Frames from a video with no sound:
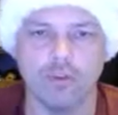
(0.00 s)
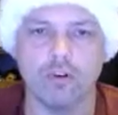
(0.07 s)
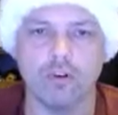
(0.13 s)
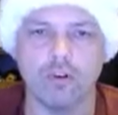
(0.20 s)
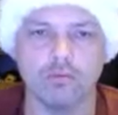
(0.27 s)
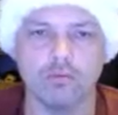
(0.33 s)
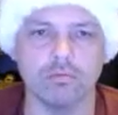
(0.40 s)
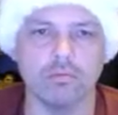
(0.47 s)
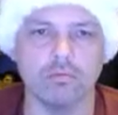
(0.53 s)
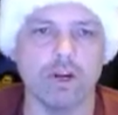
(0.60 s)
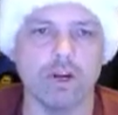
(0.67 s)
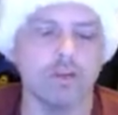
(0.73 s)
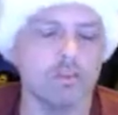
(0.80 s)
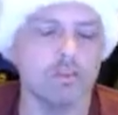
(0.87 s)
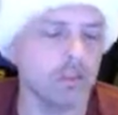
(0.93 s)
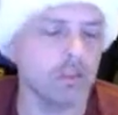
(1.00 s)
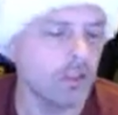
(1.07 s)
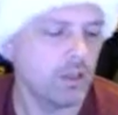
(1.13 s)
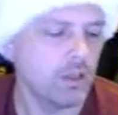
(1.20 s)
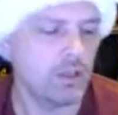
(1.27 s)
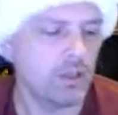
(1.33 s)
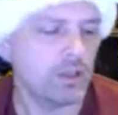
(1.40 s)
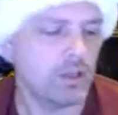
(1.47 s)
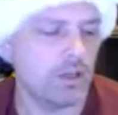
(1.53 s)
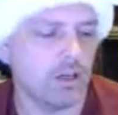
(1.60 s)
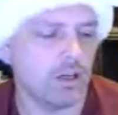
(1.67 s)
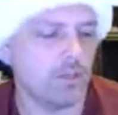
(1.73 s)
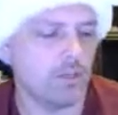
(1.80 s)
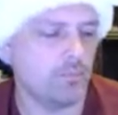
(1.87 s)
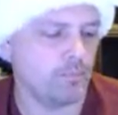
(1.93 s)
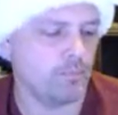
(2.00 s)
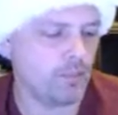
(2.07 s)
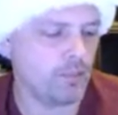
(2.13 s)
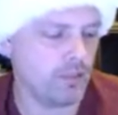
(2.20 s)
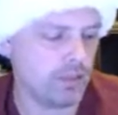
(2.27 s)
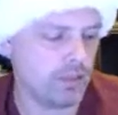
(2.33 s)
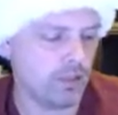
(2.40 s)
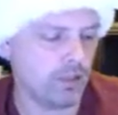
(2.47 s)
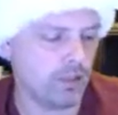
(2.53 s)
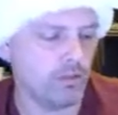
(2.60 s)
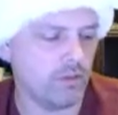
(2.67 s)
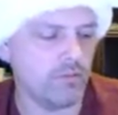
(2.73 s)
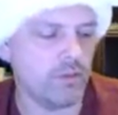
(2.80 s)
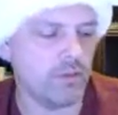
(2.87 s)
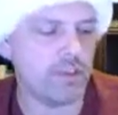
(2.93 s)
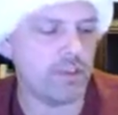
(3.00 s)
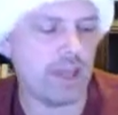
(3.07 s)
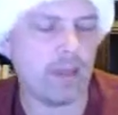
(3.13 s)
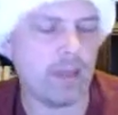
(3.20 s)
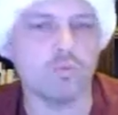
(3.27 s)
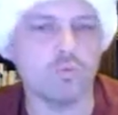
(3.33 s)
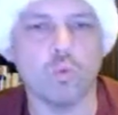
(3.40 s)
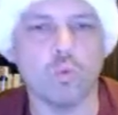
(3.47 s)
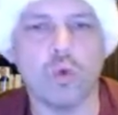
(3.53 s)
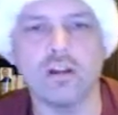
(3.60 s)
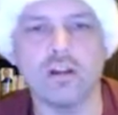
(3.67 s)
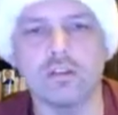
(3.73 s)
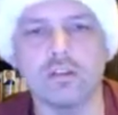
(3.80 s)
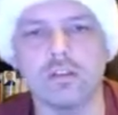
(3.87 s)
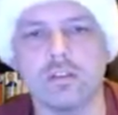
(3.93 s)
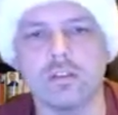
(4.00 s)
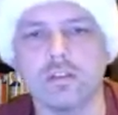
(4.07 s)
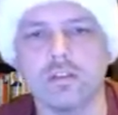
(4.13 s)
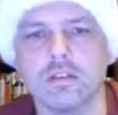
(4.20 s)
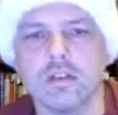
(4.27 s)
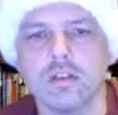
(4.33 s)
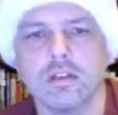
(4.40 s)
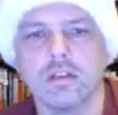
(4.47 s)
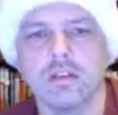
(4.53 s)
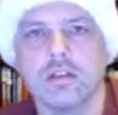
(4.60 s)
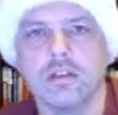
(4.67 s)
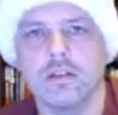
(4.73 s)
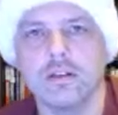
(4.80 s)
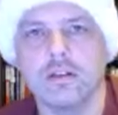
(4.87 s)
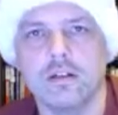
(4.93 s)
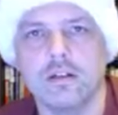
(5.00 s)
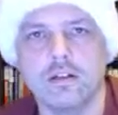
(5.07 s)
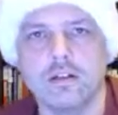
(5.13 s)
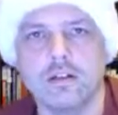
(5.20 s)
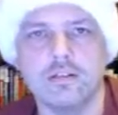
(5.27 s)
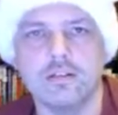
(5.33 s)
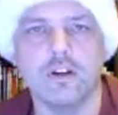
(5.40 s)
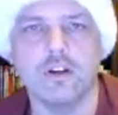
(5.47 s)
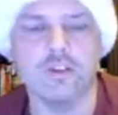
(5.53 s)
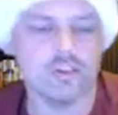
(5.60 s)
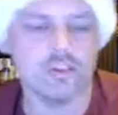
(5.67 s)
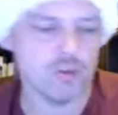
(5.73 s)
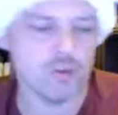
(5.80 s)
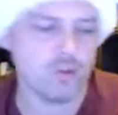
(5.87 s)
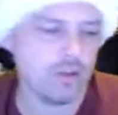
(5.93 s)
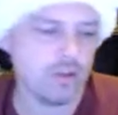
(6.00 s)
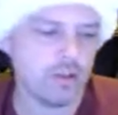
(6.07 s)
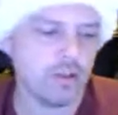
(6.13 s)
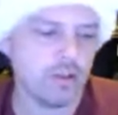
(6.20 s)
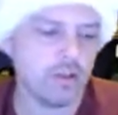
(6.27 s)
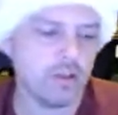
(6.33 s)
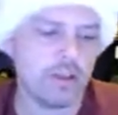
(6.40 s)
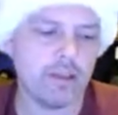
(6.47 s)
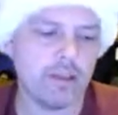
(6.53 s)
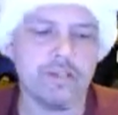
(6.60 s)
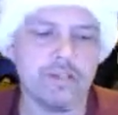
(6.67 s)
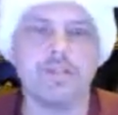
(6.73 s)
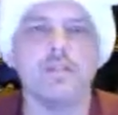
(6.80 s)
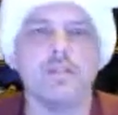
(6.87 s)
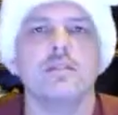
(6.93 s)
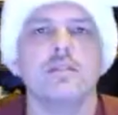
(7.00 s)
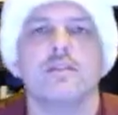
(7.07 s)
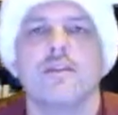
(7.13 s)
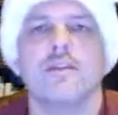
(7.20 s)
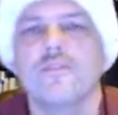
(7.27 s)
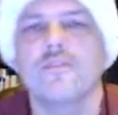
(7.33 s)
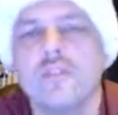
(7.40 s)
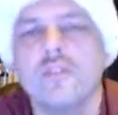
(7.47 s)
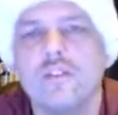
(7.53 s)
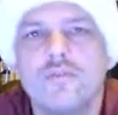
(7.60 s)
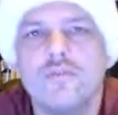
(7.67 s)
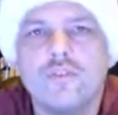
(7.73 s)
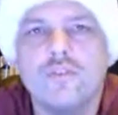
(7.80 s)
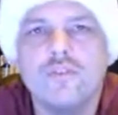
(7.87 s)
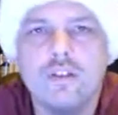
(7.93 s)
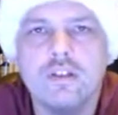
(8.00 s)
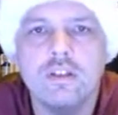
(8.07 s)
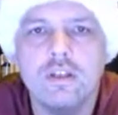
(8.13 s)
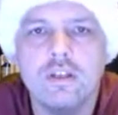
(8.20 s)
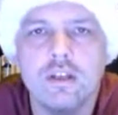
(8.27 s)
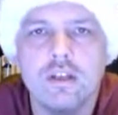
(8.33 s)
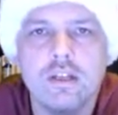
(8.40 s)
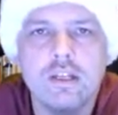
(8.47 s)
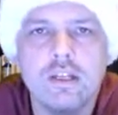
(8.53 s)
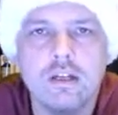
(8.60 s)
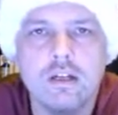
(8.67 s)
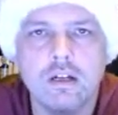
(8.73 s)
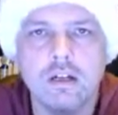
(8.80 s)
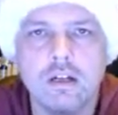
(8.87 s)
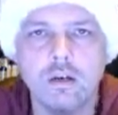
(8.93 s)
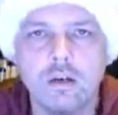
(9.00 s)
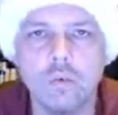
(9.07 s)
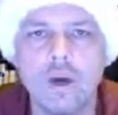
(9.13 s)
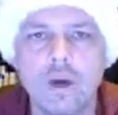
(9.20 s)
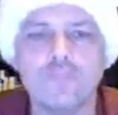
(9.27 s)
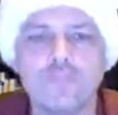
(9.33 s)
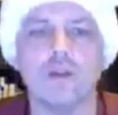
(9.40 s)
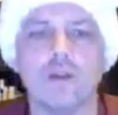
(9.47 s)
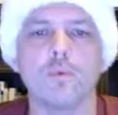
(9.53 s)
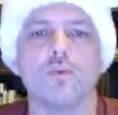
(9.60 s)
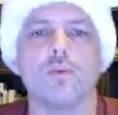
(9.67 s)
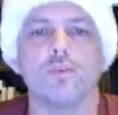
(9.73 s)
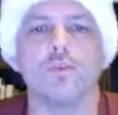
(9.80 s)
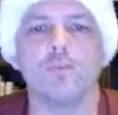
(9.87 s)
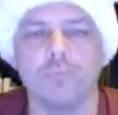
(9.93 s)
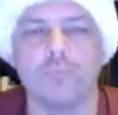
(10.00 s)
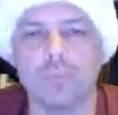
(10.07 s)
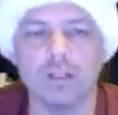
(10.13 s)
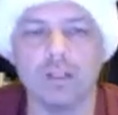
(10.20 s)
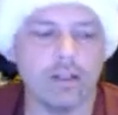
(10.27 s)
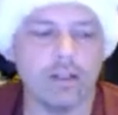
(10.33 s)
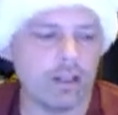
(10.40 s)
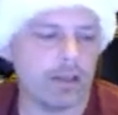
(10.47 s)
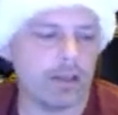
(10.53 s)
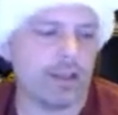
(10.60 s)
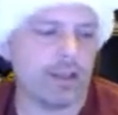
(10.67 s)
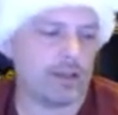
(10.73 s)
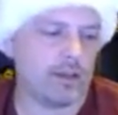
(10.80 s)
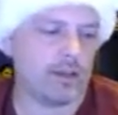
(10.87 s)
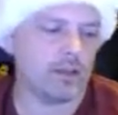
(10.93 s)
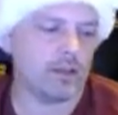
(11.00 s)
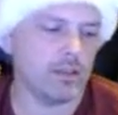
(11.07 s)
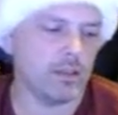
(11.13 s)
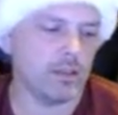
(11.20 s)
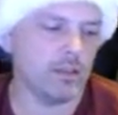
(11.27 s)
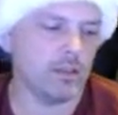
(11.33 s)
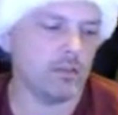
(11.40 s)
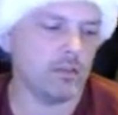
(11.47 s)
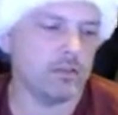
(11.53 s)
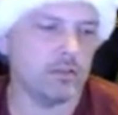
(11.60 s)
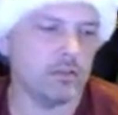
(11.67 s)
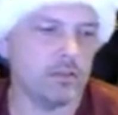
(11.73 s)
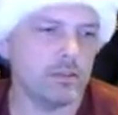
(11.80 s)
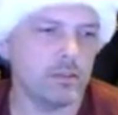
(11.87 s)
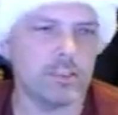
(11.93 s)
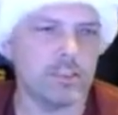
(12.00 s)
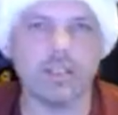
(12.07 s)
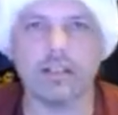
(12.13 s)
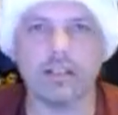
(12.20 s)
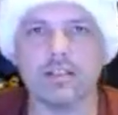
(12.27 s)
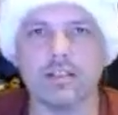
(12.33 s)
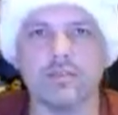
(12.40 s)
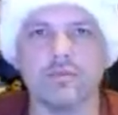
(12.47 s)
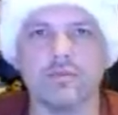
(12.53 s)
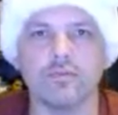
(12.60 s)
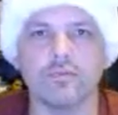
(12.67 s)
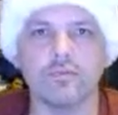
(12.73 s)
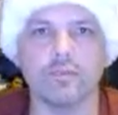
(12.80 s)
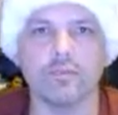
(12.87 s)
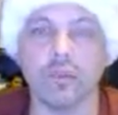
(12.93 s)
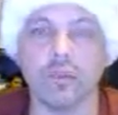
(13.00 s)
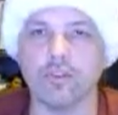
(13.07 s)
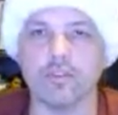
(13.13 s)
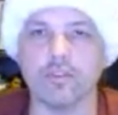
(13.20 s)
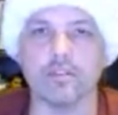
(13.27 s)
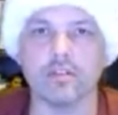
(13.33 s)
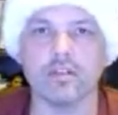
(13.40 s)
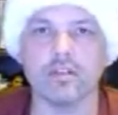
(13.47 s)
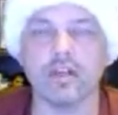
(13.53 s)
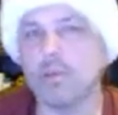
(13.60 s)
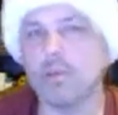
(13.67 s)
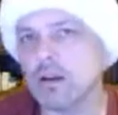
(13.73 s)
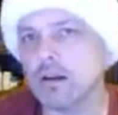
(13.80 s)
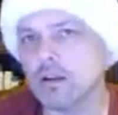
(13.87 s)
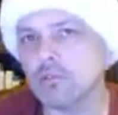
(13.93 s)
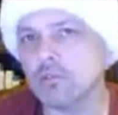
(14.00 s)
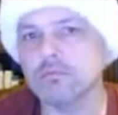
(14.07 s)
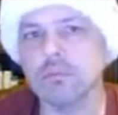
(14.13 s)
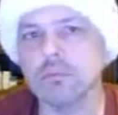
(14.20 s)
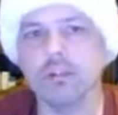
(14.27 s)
of our writers, did of the Amped Wireless touchscreen AC1750 Wi-Fi router. And she had lots of great things to say about it.